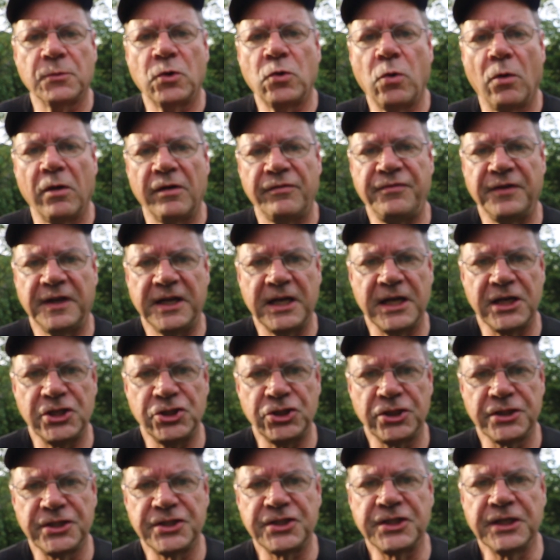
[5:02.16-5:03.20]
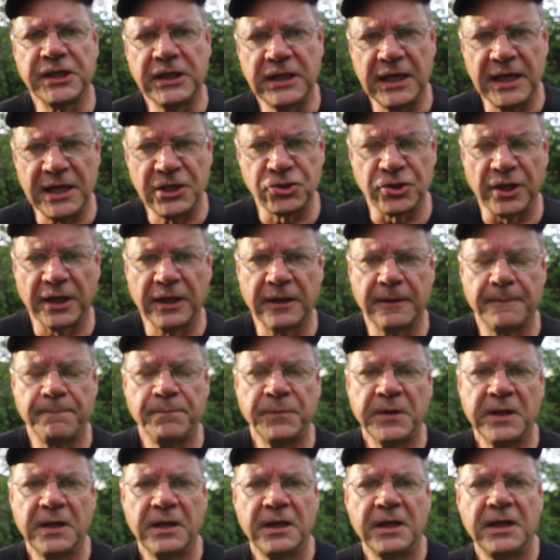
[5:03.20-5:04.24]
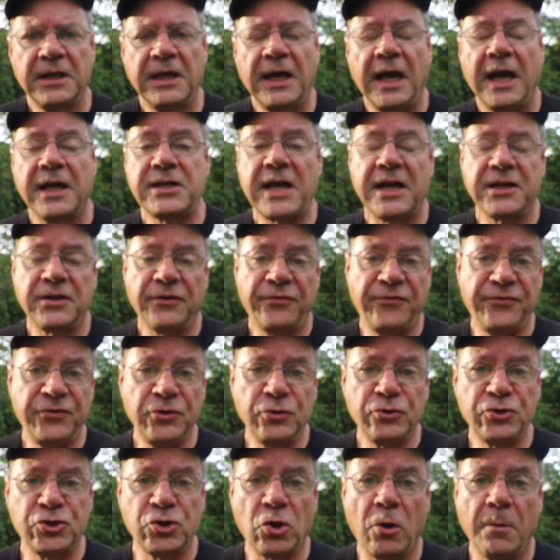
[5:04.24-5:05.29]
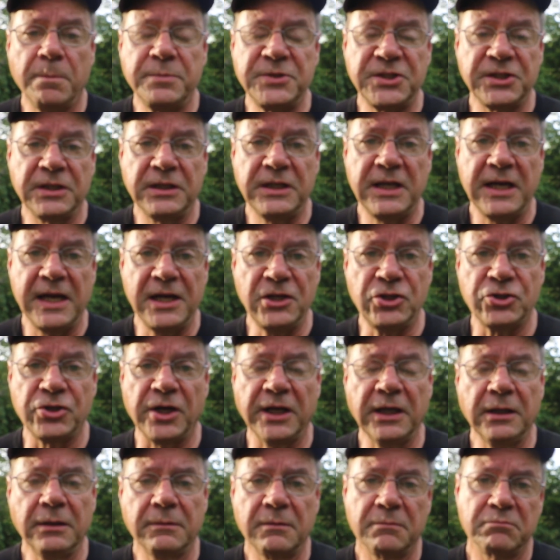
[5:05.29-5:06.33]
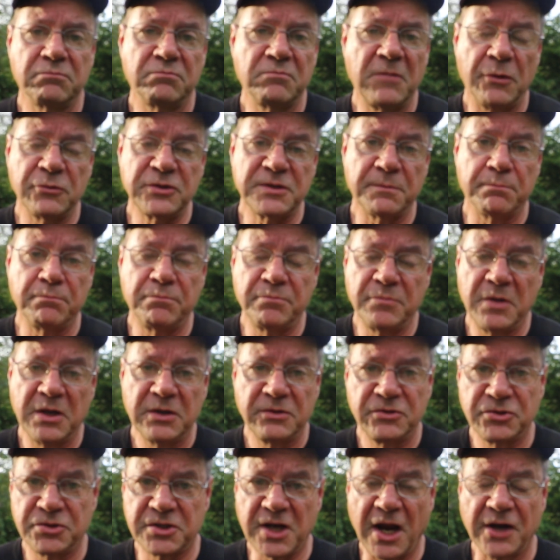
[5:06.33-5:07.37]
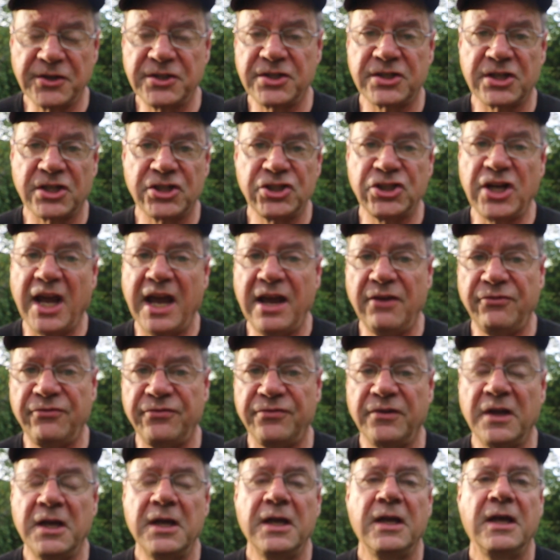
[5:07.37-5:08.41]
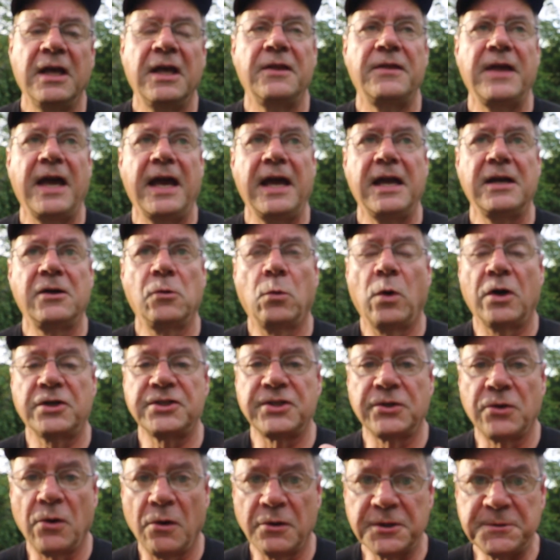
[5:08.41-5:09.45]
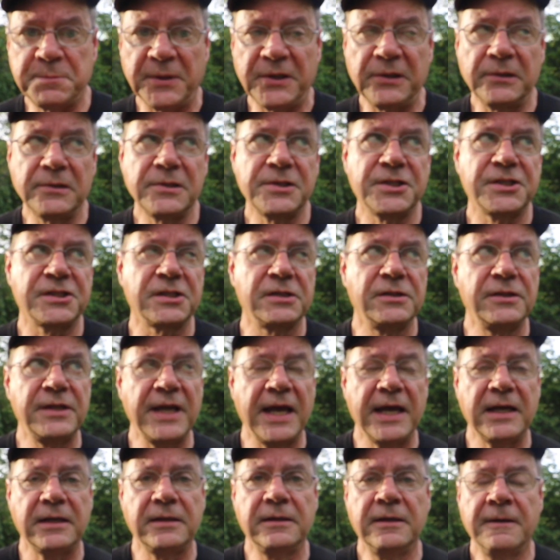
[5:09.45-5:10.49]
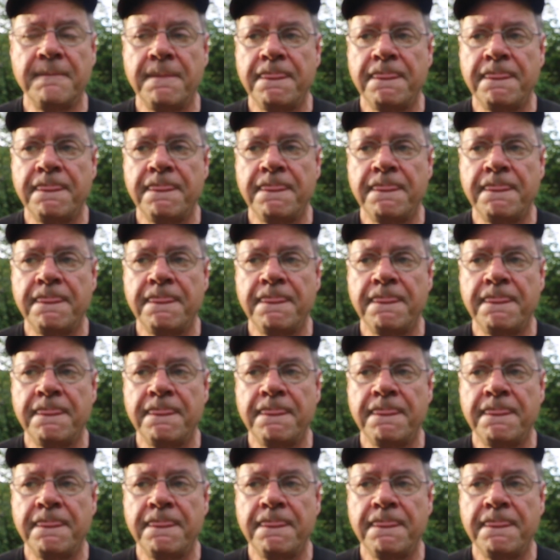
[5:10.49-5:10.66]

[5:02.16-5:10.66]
qualifications in catering. I'd had a few jobs in catering. I started as a chef, then I worked in hospitals, and then